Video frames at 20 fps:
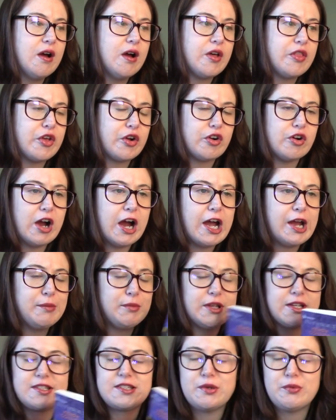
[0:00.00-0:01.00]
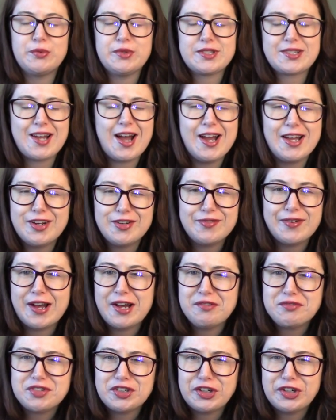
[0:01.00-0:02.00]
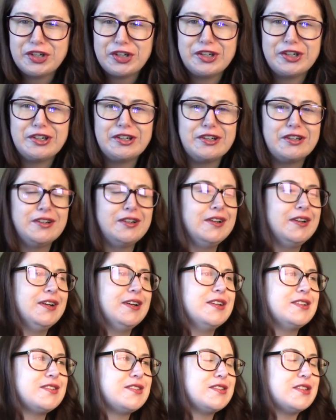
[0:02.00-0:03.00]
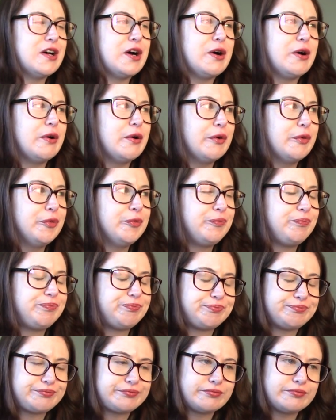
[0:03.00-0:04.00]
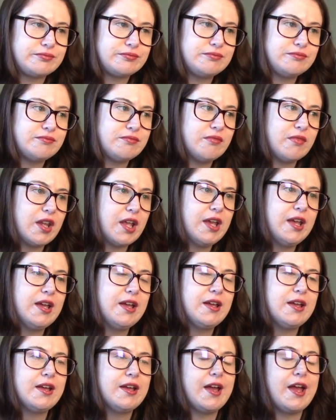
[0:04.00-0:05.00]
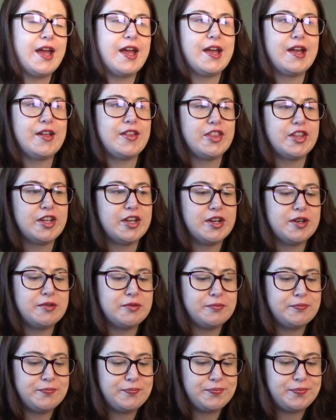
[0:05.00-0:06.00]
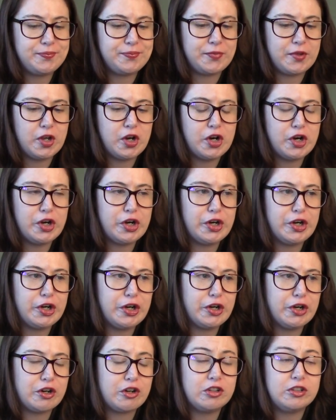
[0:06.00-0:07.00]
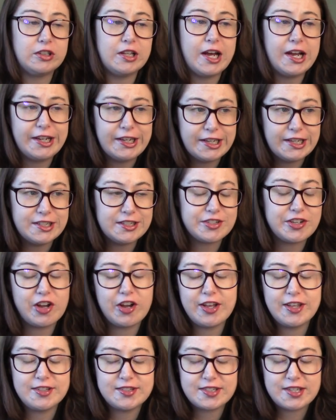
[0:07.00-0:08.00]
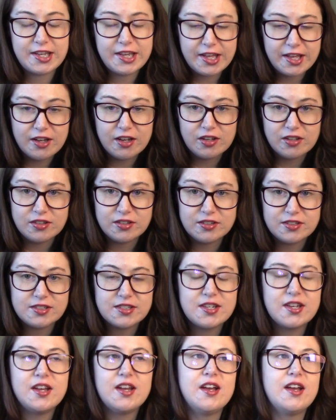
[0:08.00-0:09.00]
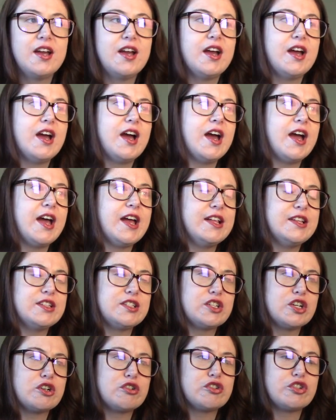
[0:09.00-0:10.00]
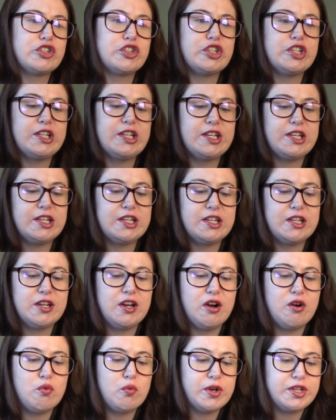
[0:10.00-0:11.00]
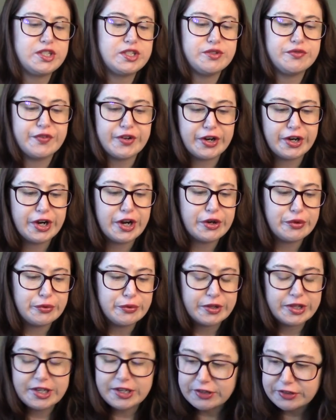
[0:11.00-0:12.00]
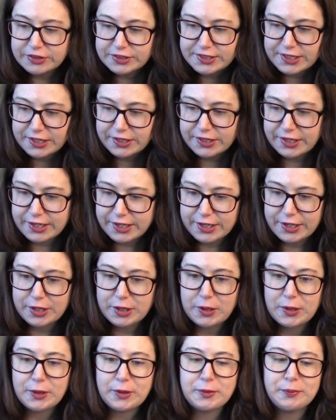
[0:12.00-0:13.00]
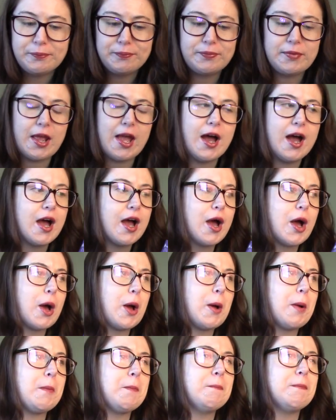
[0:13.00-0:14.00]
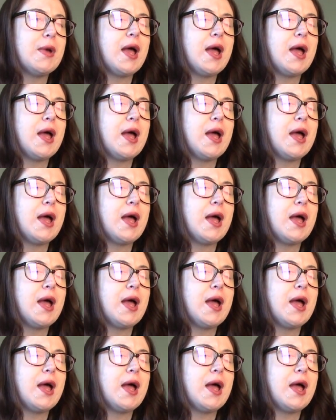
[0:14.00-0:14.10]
the crime, like someone's kind of after her. So and the her client gets killed and so she wants to figure out who killed him. Um,